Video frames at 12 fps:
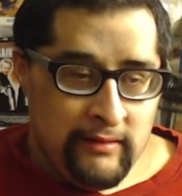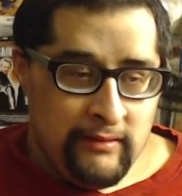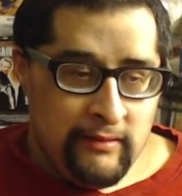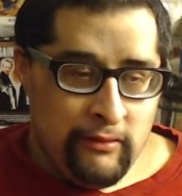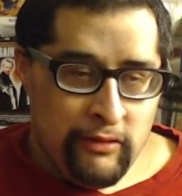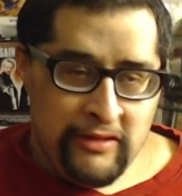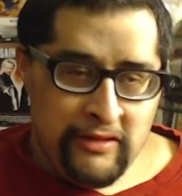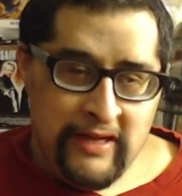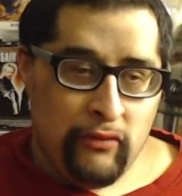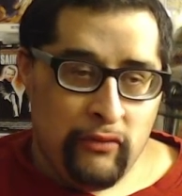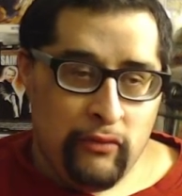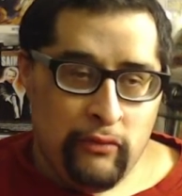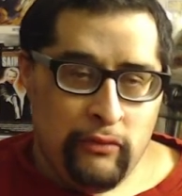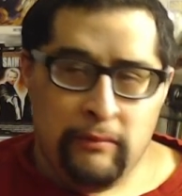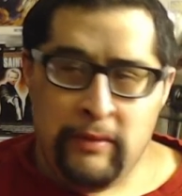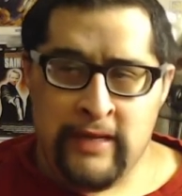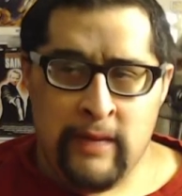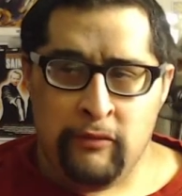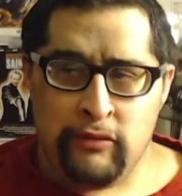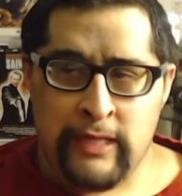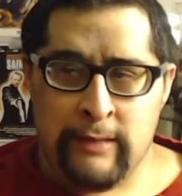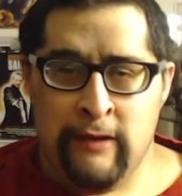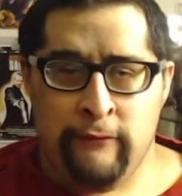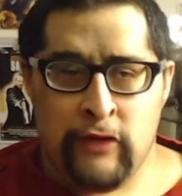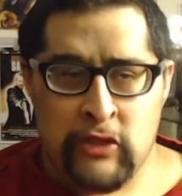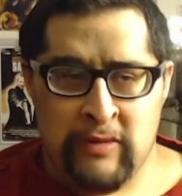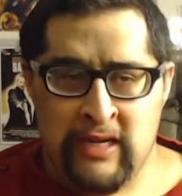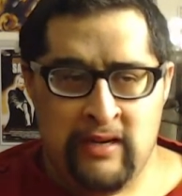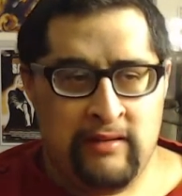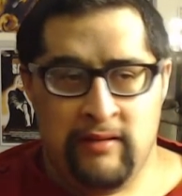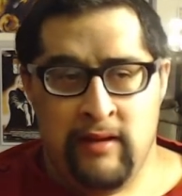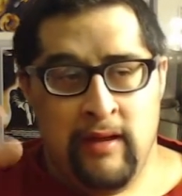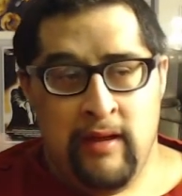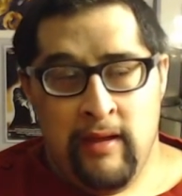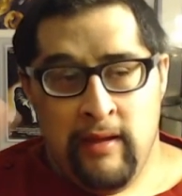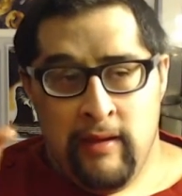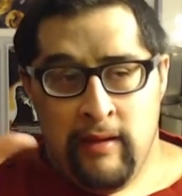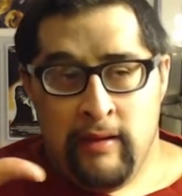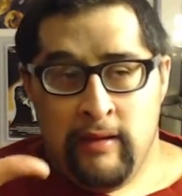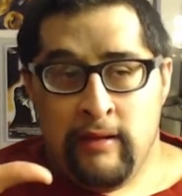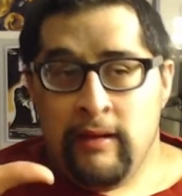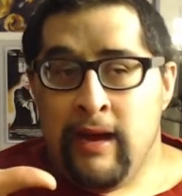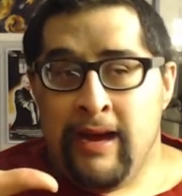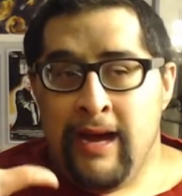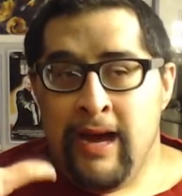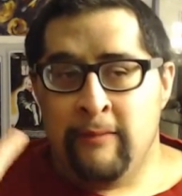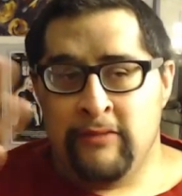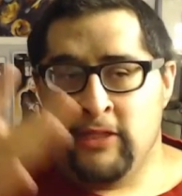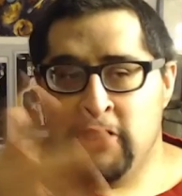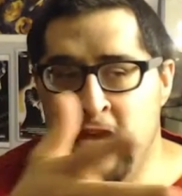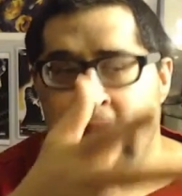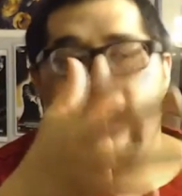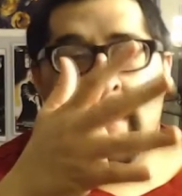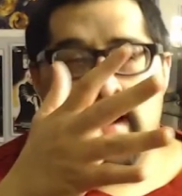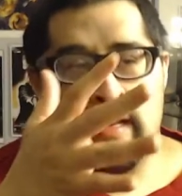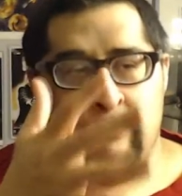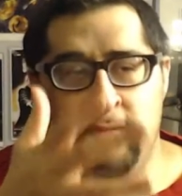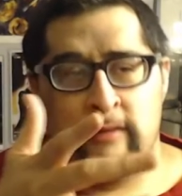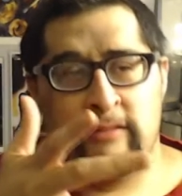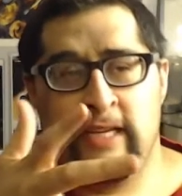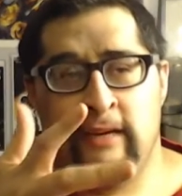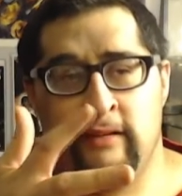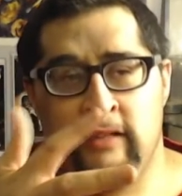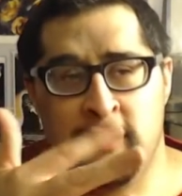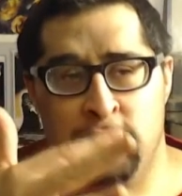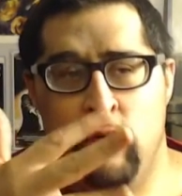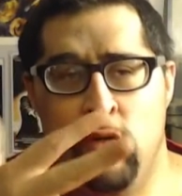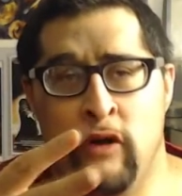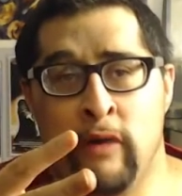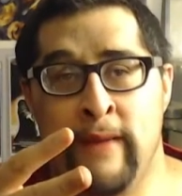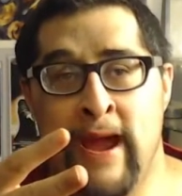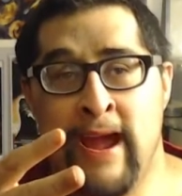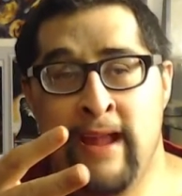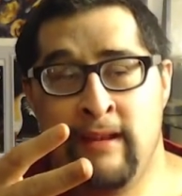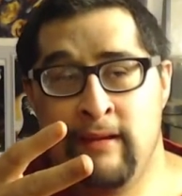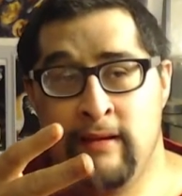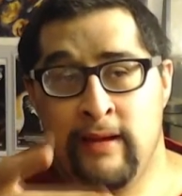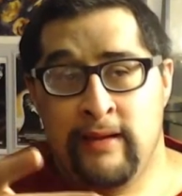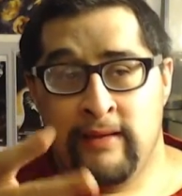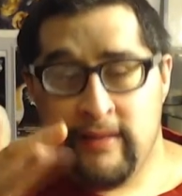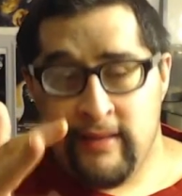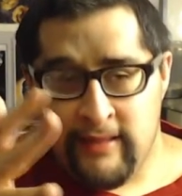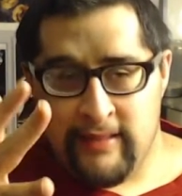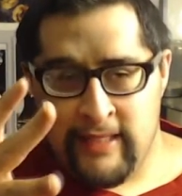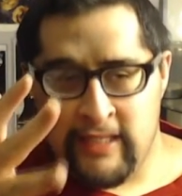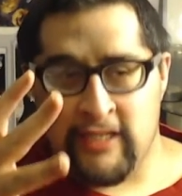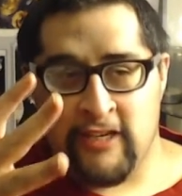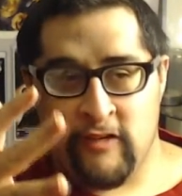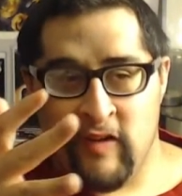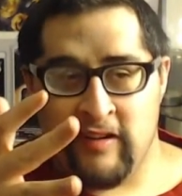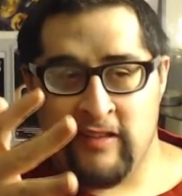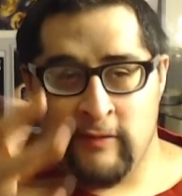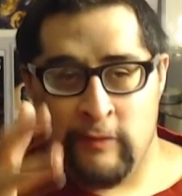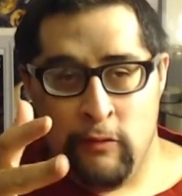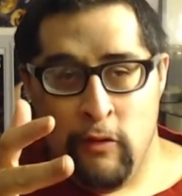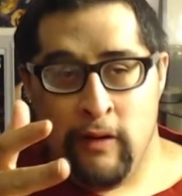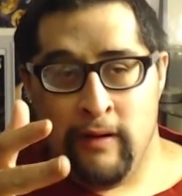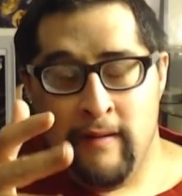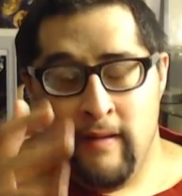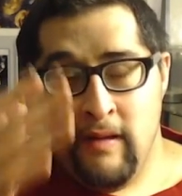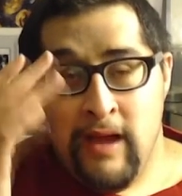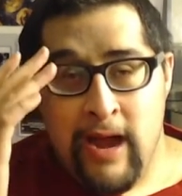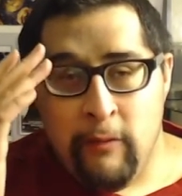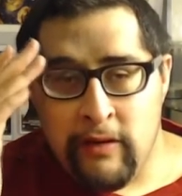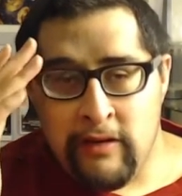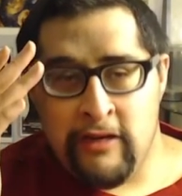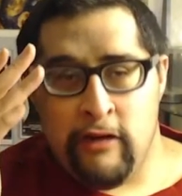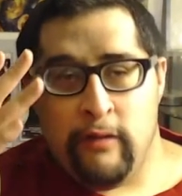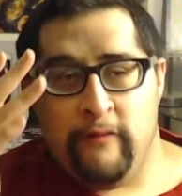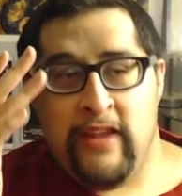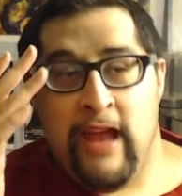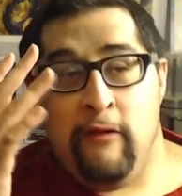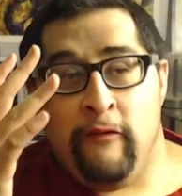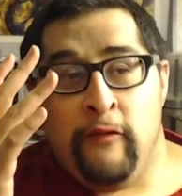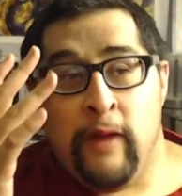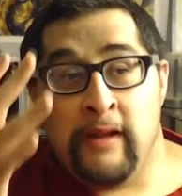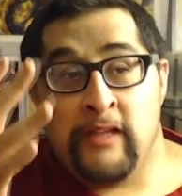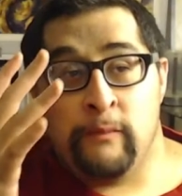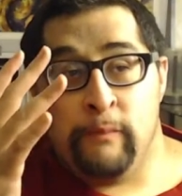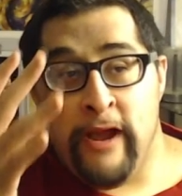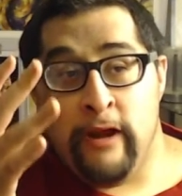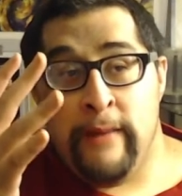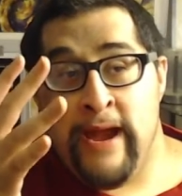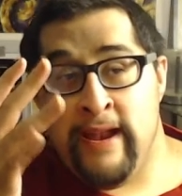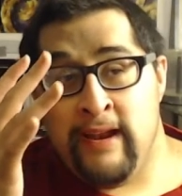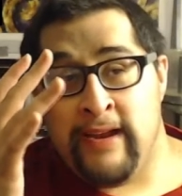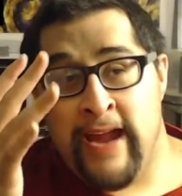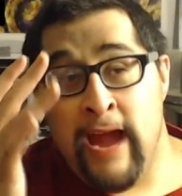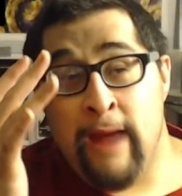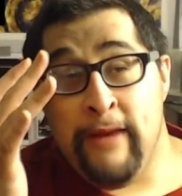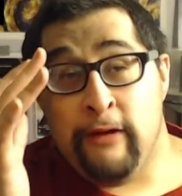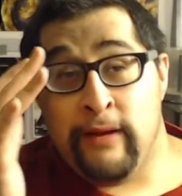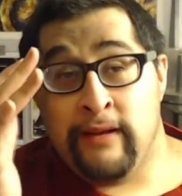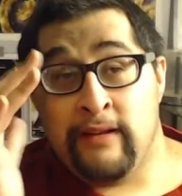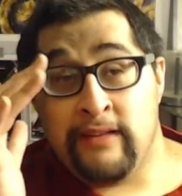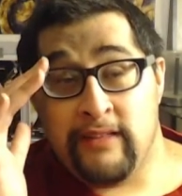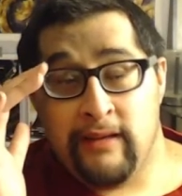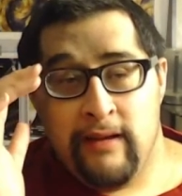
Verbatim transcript: Or Deadpool? But Deadpool's coming out first, but I'm shaking at the breeze here. Civil War, man. This is fucking Civil War. I want to know if they have a fucking Spider-Man in a cameo in this.